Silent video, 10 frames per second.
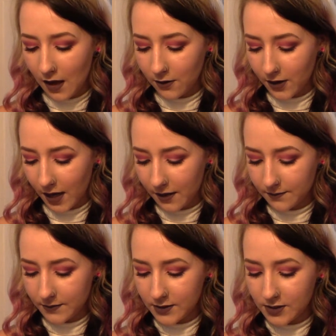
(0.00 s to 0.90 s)
Okay,
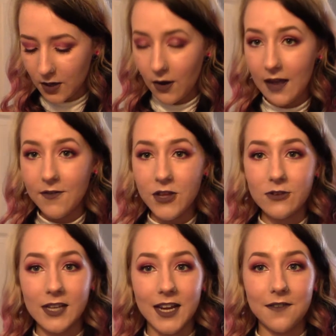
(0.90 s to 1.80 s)
so I haven't
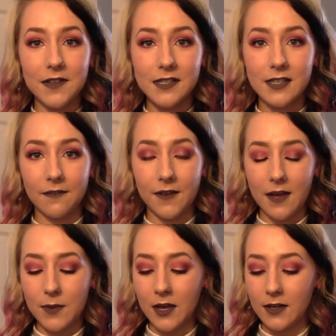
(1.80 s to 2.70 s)
used any of this stuff
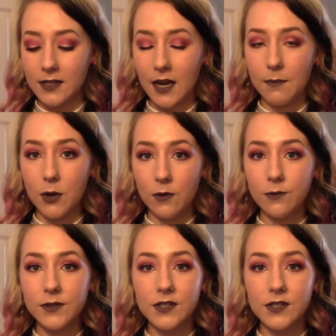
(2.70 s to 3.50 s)
yet because I moved,